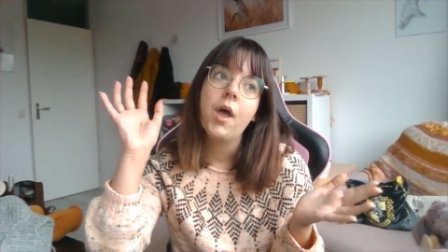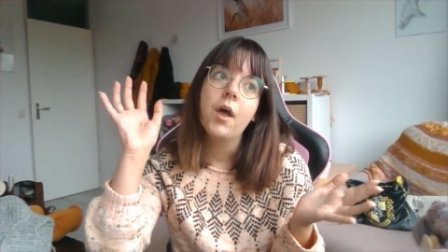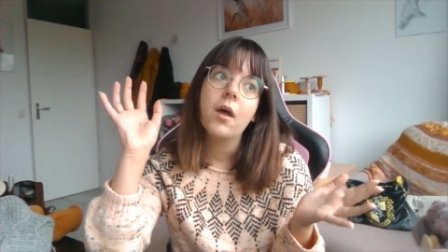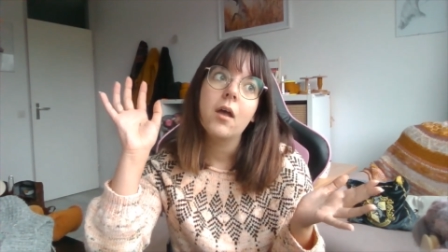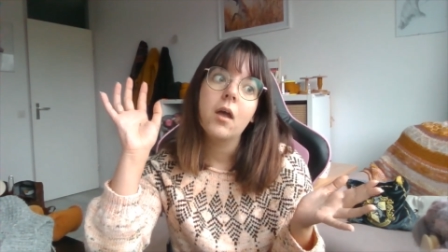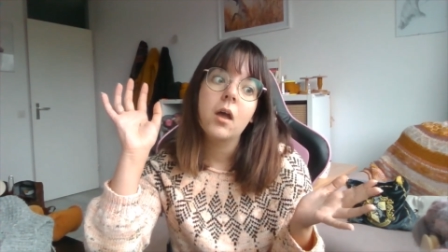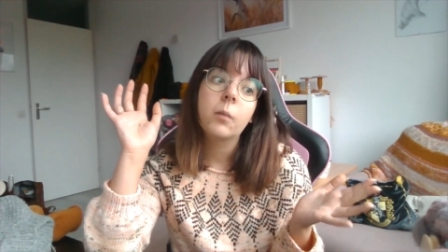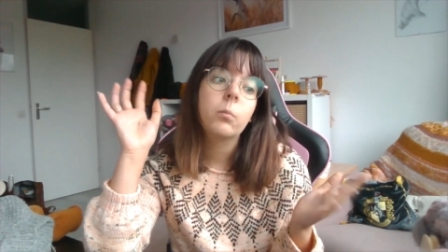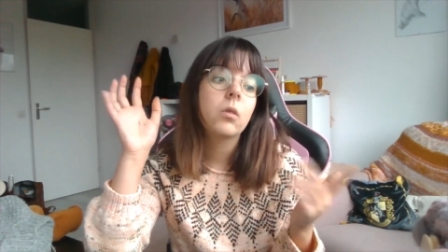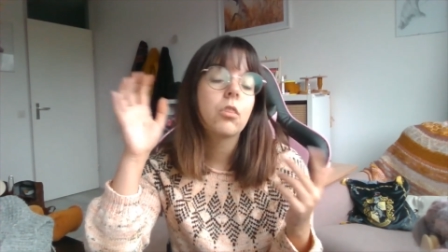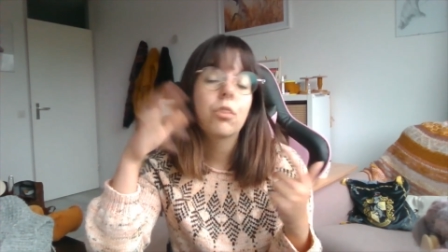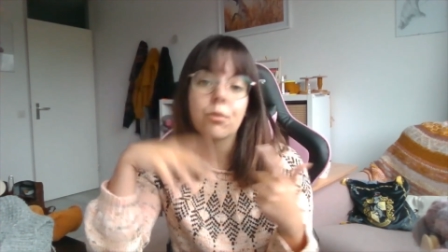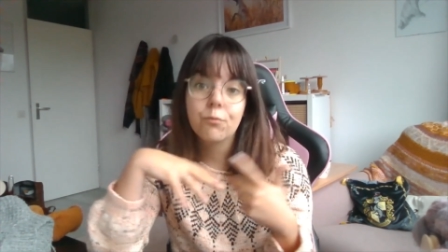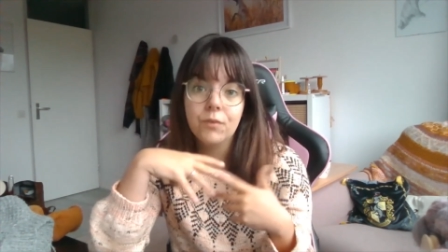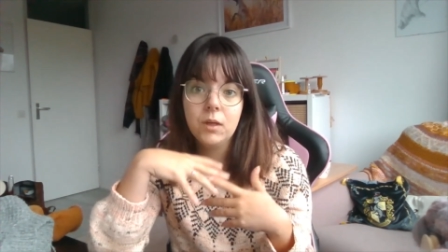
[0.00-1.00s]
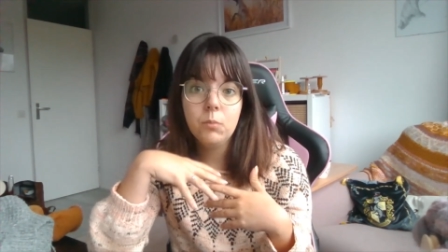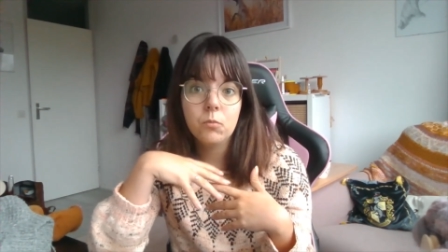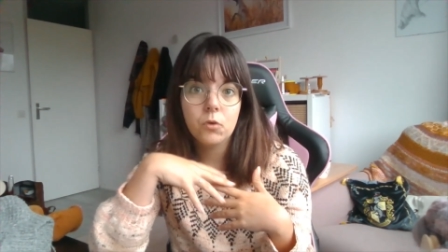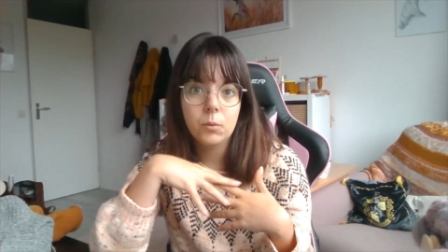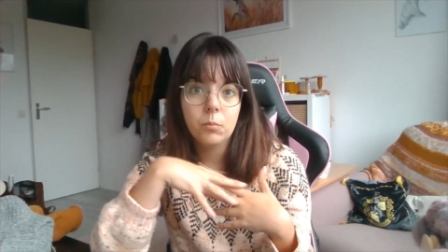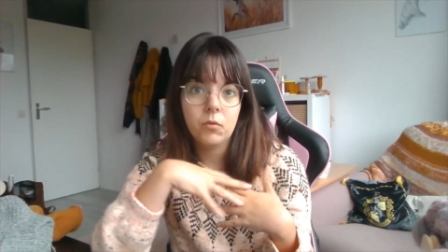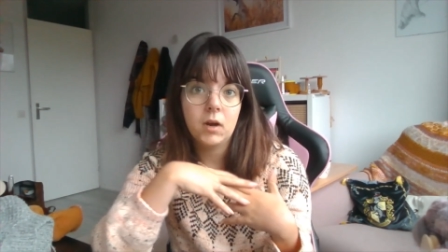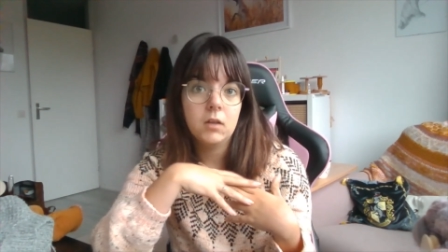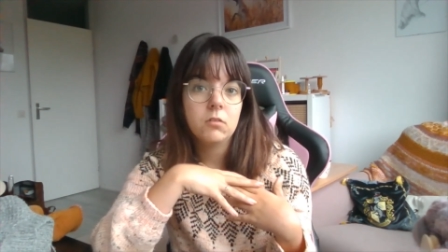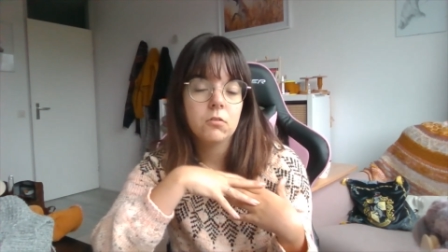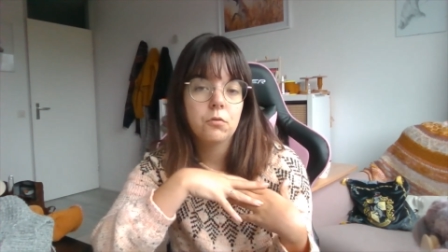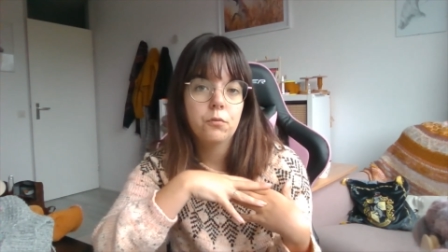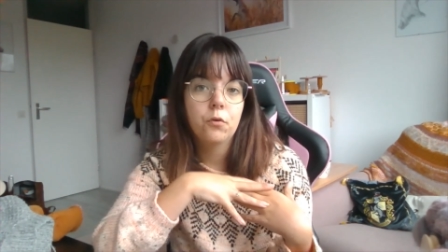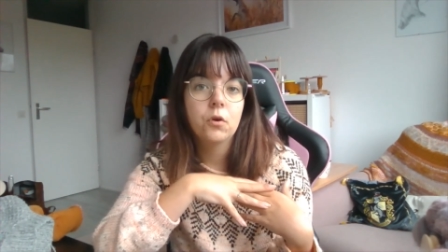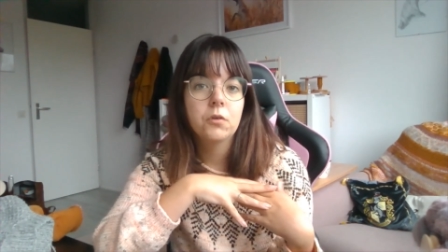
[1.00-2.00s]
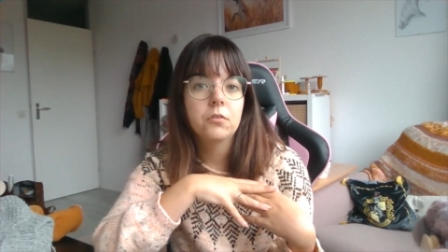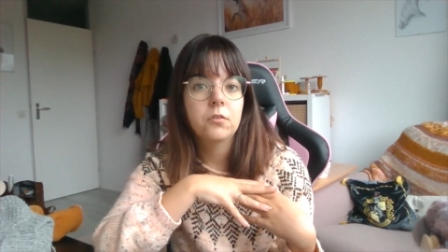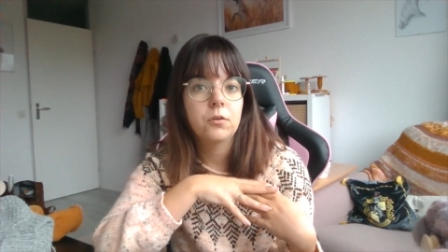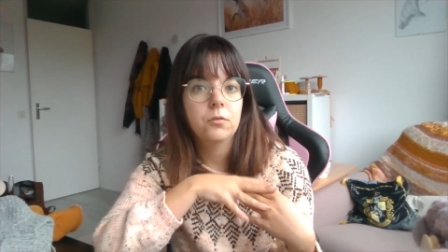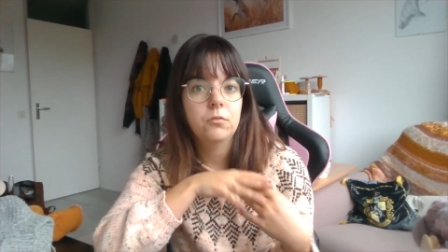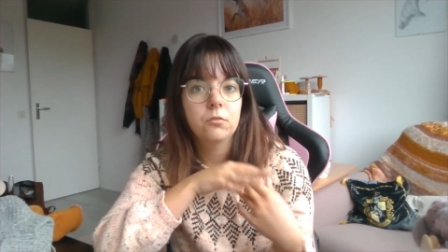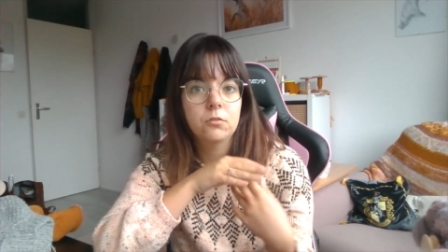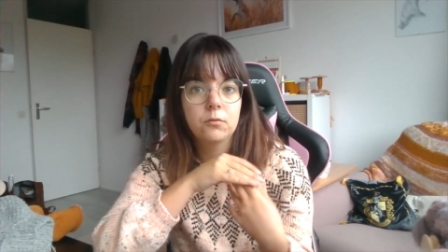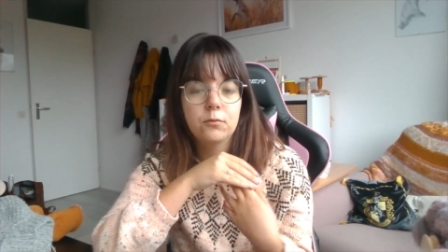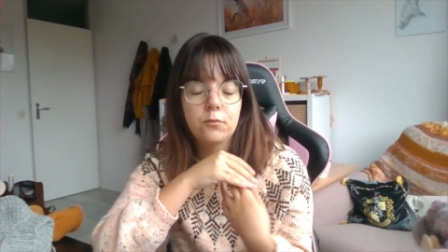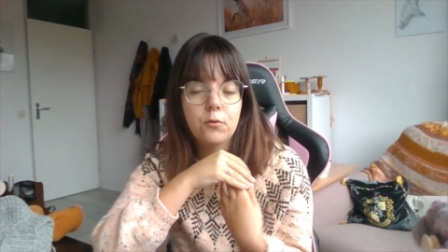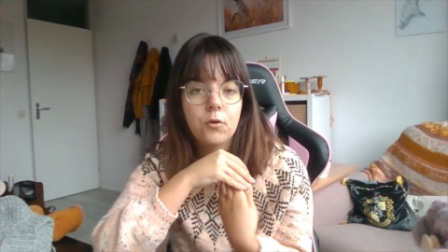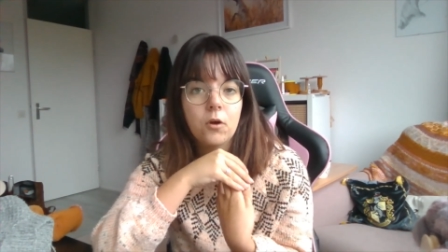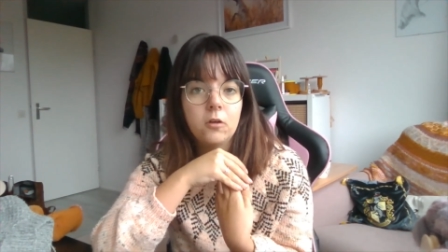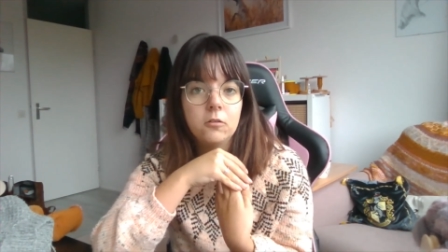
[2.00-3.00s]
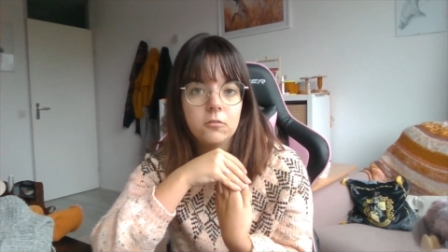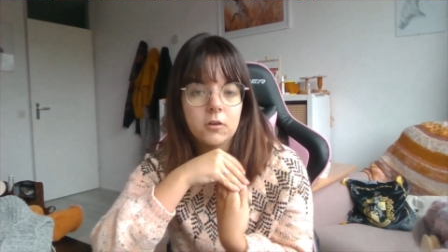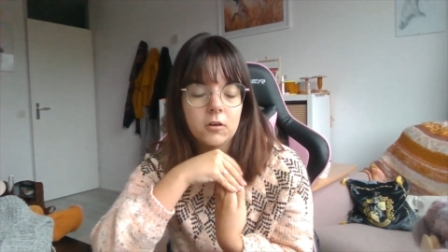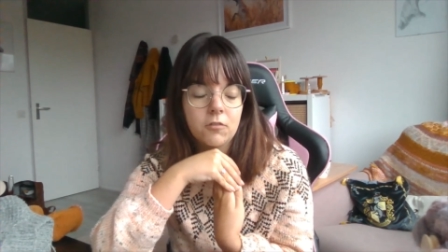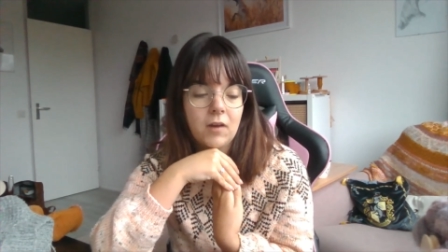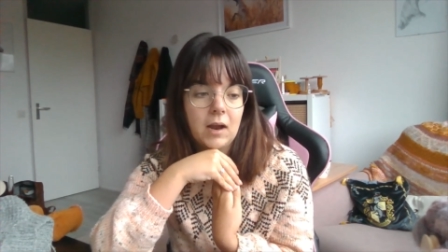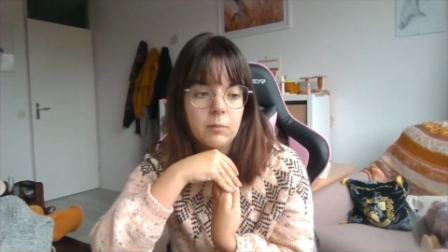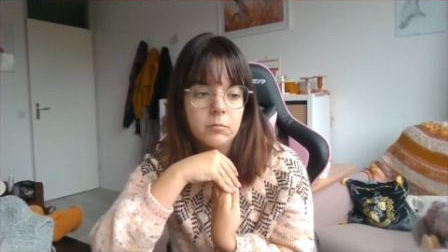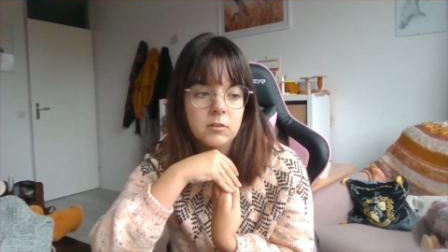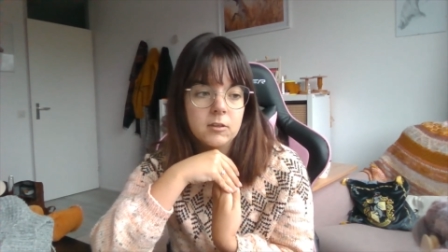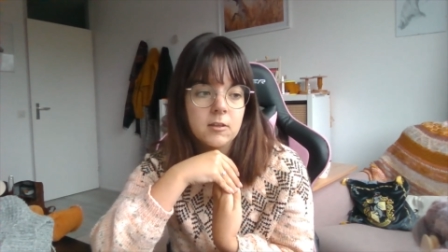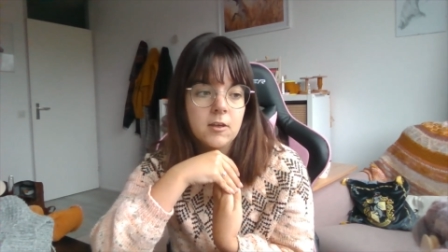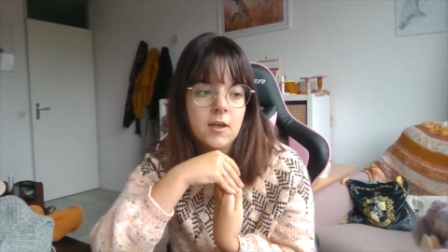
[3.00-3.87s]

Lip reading: 3 more braids, so 4 in total, so 400 grams.